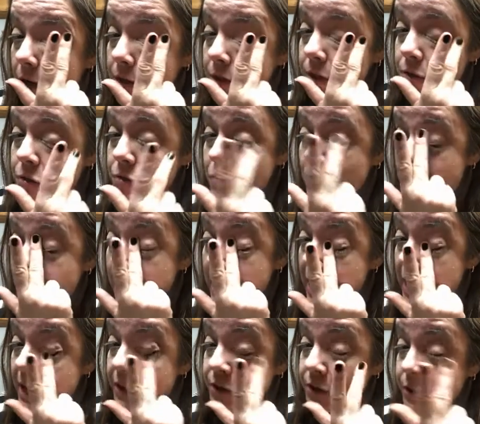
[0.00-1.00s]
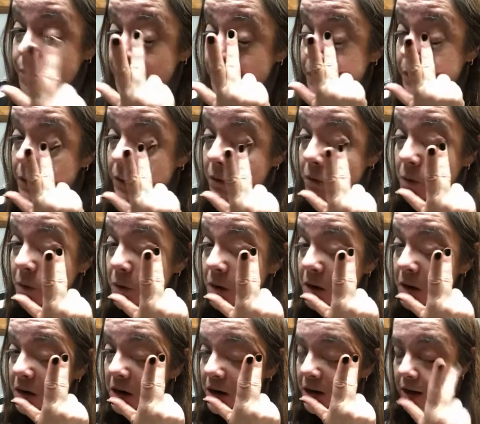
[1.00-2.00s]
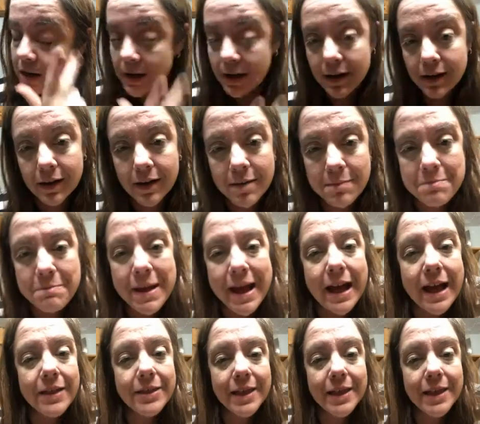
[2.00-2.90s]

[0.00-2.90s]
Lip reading: to try to combat